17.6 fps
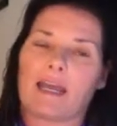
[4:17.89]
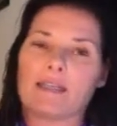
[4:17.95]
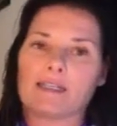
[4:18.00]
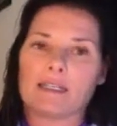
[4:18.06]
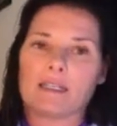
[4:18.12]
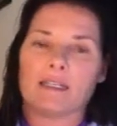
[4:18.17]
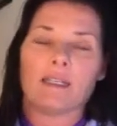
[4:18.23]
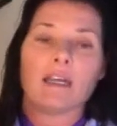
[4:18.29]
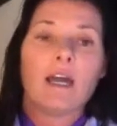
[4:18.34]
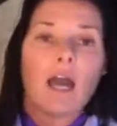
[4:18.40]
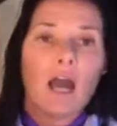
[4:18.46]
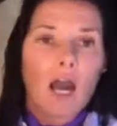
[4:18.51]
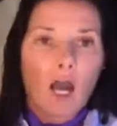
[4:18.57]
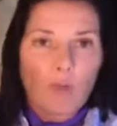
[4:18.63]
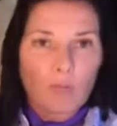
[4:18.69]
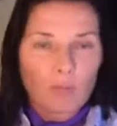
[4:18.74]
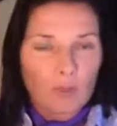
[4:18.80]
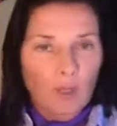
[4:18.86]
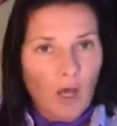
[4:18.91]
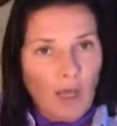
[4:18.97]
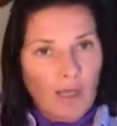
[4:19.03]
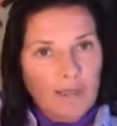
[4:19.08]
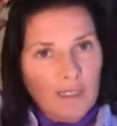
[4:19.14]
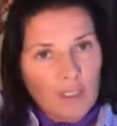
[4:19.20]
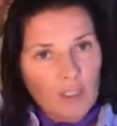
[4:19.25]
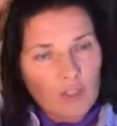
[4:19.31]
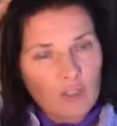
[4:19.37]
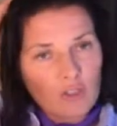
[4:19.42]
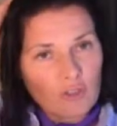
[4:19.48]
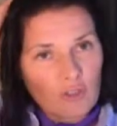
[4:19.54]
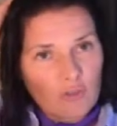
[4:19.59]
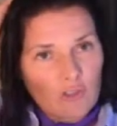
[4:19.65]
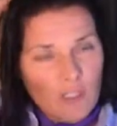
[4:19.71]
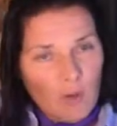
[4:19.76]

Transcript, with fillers: as in applying a cue.